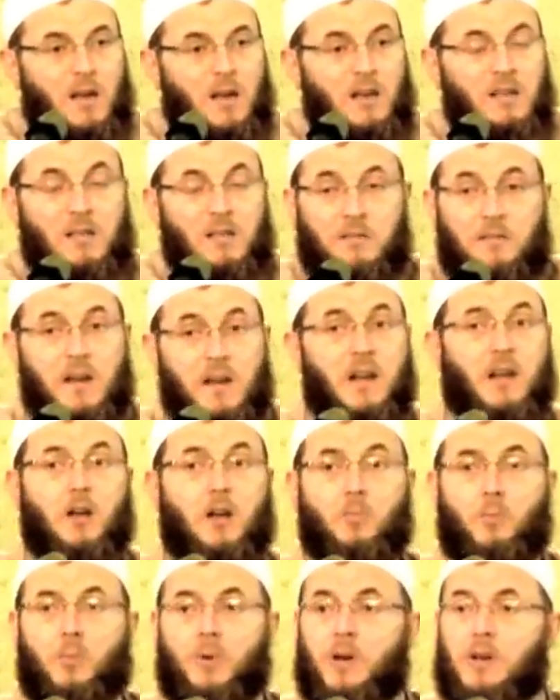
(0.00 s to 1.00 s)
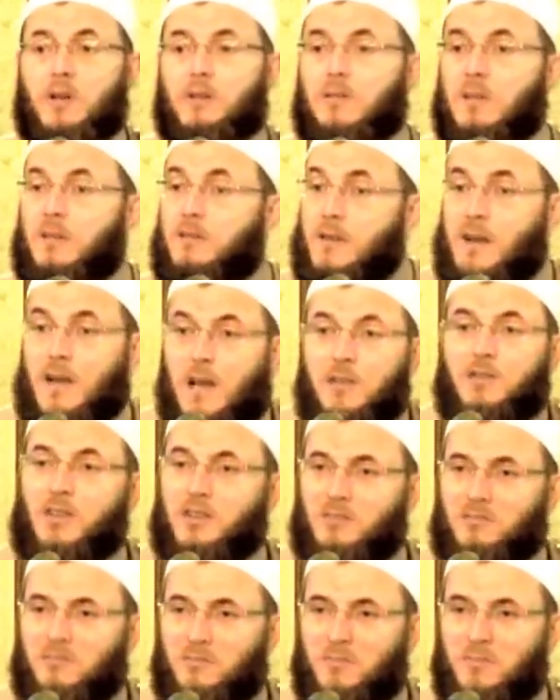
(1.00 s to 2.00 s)
is a very comprehensive
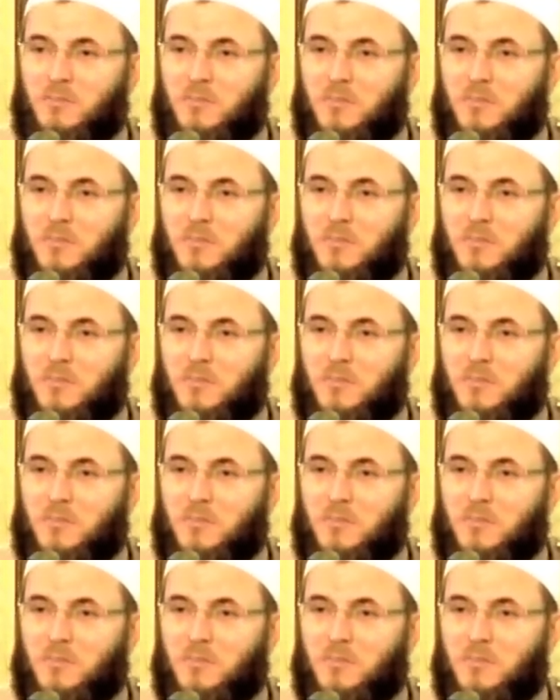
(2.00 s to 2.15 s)
religion.